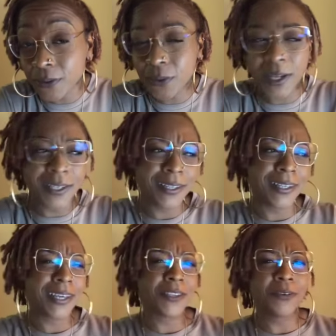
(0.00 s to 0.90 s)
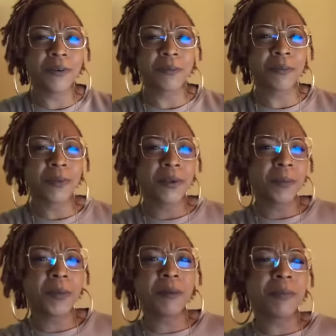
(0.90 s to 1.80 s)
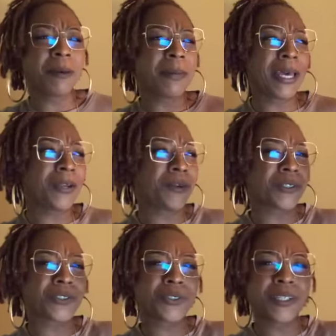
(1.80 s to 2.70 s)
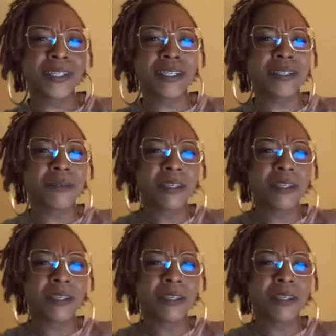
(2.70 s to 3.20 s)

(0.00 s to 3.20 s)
Do I look like you can put my mind on a string and,